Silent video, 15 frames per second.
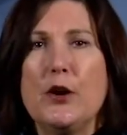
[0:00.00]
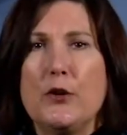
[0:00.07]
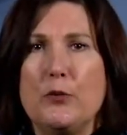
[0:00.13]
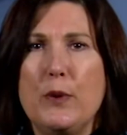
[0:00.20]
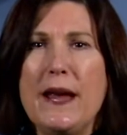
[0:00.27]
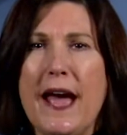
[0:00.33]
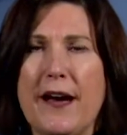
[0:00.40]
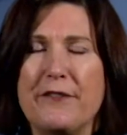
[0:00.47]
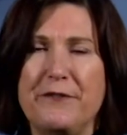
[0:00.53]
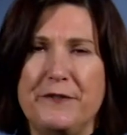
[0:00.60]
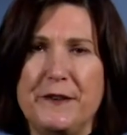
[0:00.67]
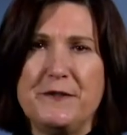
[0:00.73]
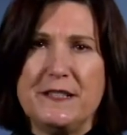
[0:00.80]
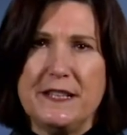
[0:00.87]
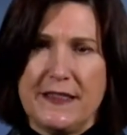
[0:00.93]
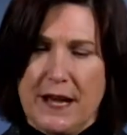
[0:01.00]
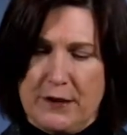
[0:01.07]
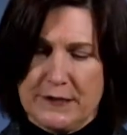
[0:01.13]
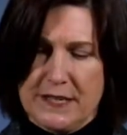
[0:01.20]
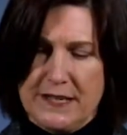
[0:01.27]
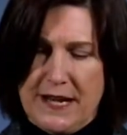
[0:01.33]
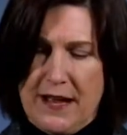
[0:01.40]
We have
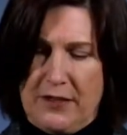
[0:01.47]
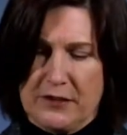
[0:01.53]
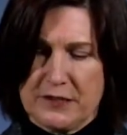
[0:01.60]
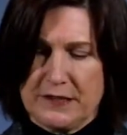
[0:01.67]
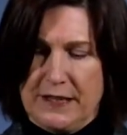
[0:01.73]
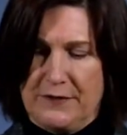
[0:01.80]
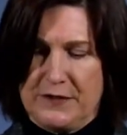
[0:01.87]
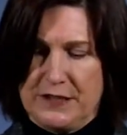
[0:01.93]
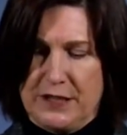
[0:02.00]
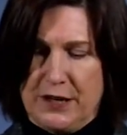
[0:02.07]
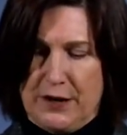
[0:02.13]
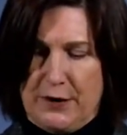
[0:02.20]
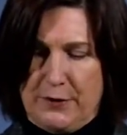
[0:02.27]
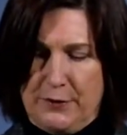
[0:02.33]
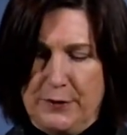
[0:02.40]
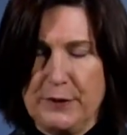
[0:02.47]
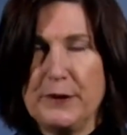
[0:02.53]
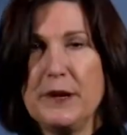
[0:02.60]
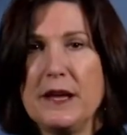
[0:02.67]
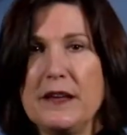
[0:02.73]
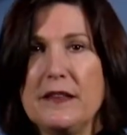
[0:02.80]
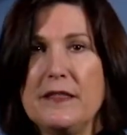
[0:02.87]
$50,000 left to go.
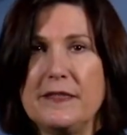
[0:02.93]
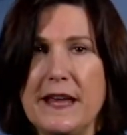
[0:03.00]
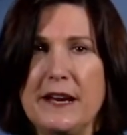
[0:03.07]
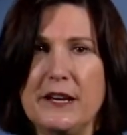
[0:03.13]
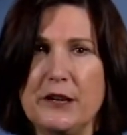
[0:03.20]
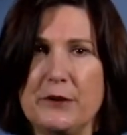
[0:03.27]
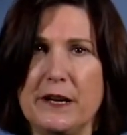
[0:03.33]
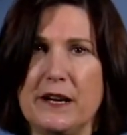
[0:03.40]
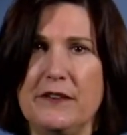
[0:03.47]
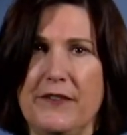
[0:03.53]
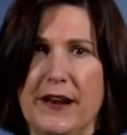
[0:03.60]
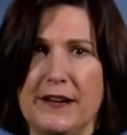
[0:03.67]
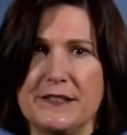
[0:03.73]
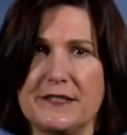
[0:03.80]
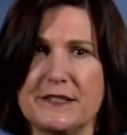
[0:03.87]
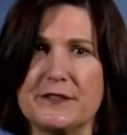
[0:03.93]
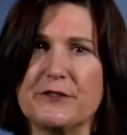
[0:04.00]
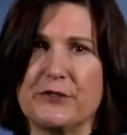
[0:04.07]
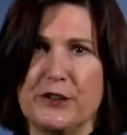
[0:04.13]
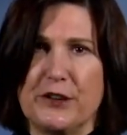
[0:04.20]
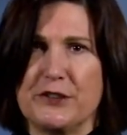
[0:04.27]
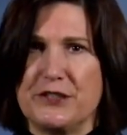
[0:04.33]
Thank you in advance
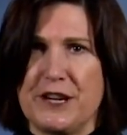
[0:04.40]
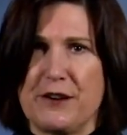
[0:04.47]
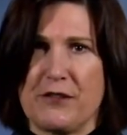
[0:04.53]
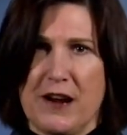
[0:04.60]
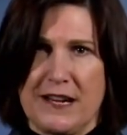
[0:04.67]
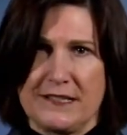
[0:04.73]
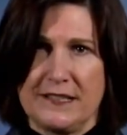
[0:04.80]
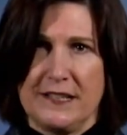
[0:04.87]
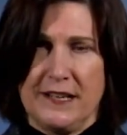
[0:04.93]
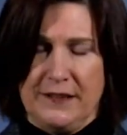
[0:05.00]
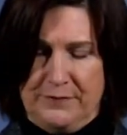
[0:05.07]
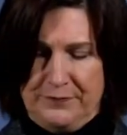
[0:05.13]
for your generosity.